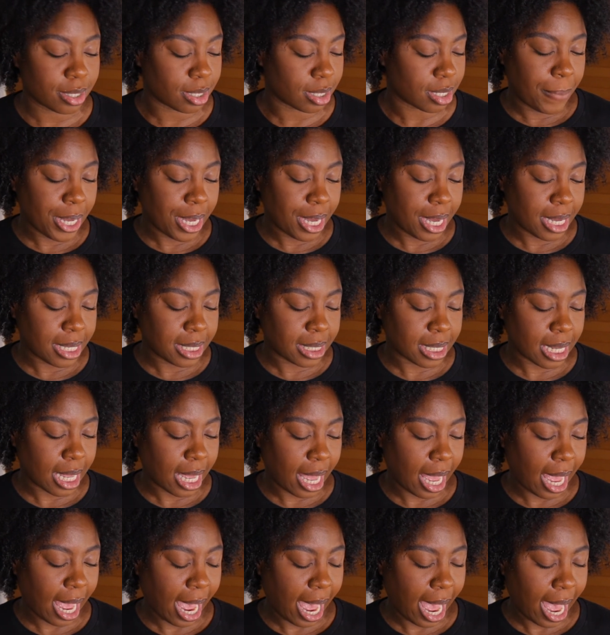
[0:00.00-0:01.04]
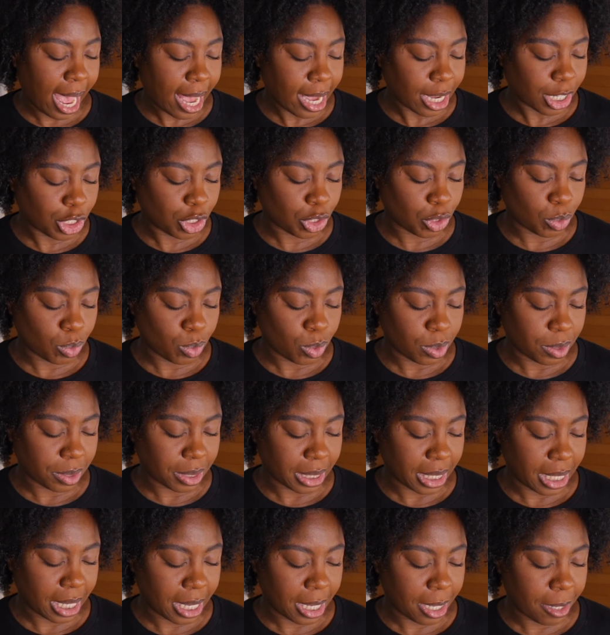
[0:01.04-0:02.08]
But
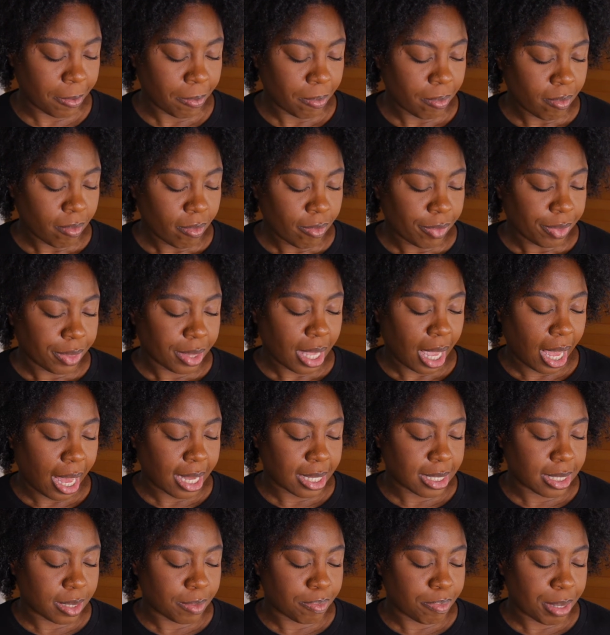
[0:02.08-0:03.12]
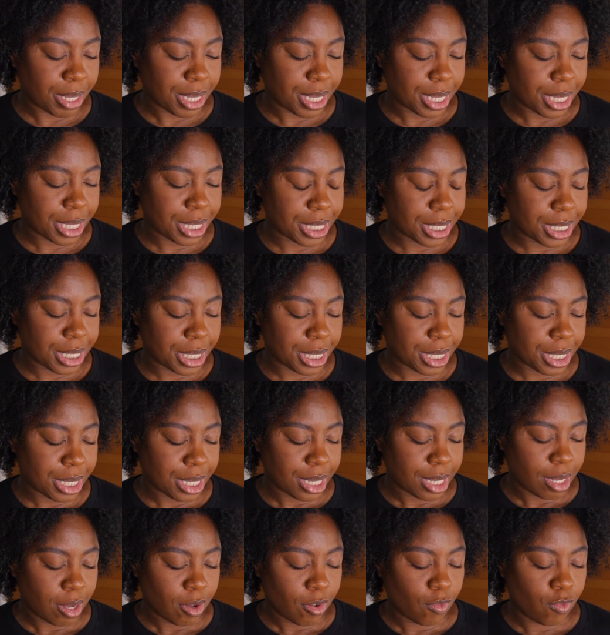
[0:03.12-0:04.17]
actually I spent
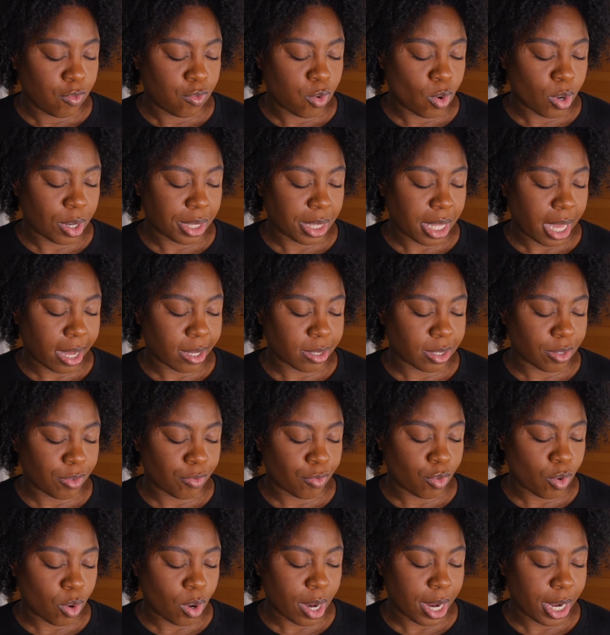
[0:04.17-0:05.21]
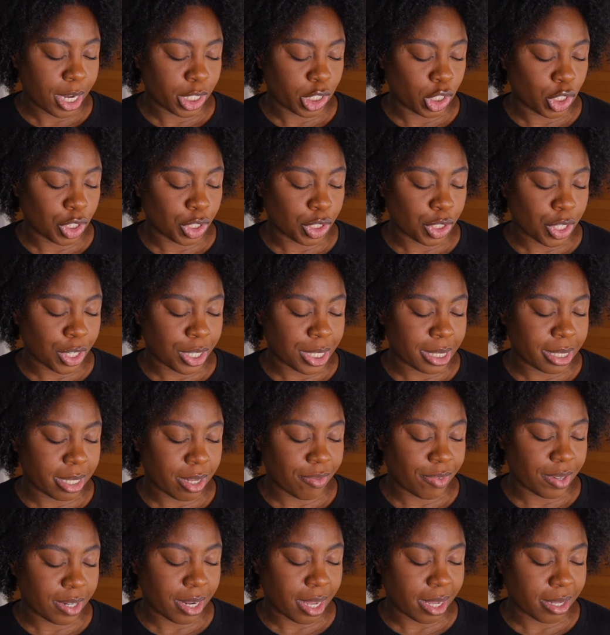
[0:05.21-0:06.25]

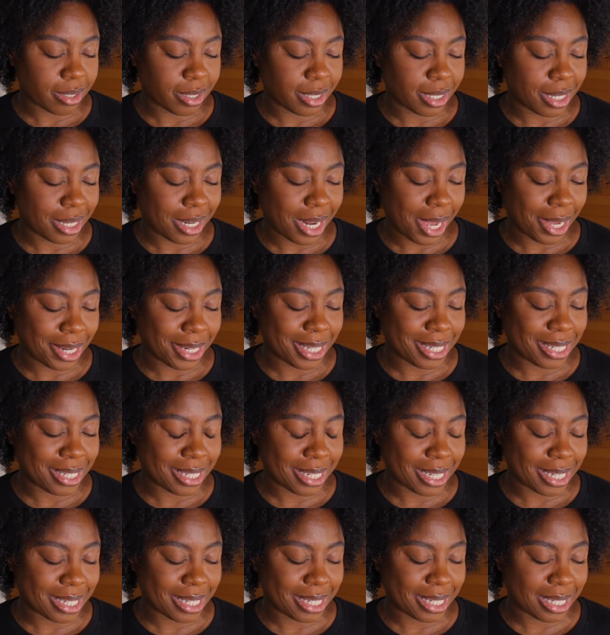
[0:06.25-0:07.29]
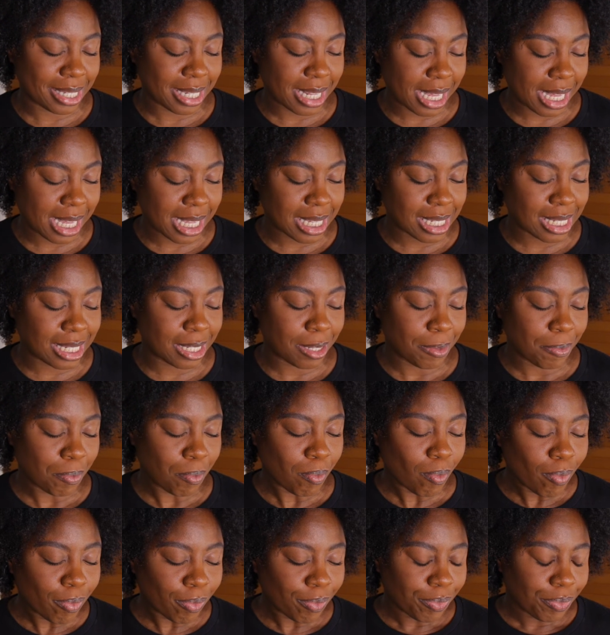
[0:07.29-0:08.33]
$4,437.96,
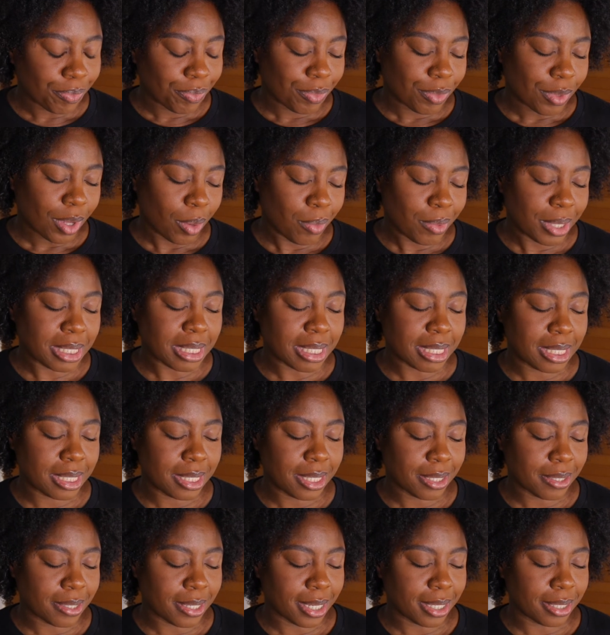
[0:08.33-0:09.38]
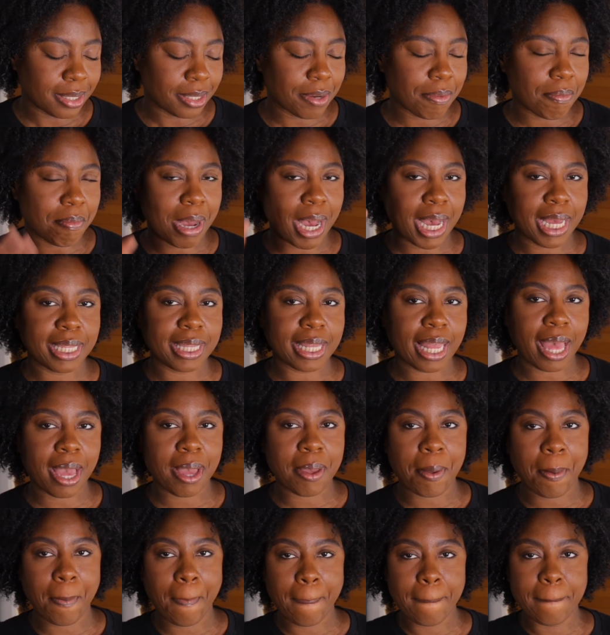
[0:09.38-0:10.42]
which is still under my
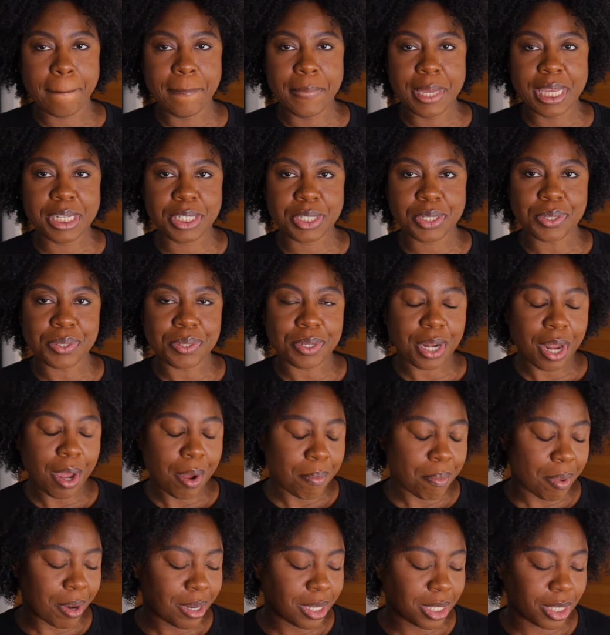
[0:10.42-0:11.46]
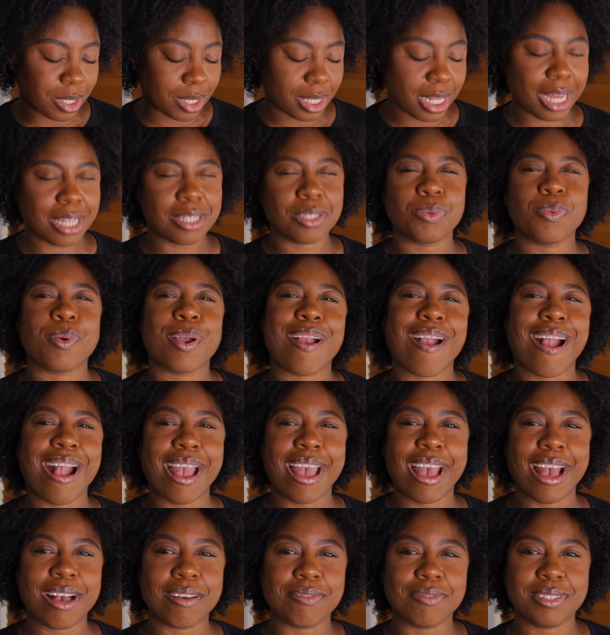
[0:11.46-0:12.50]
mental number. So that's where I
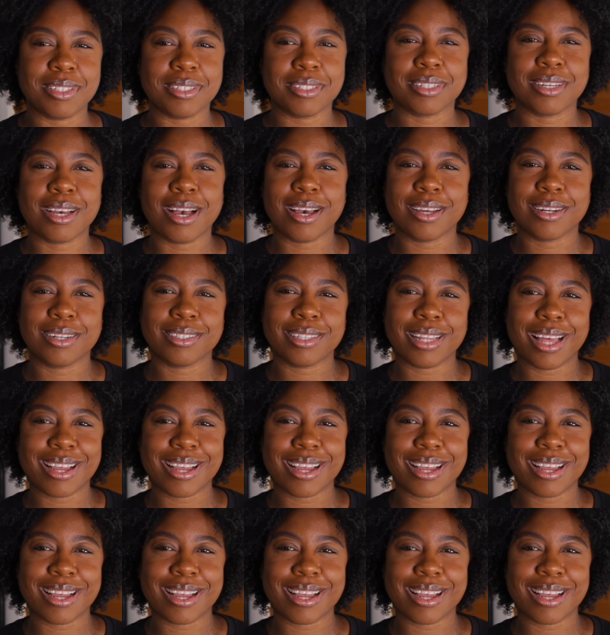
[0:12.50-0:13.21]
have to kind of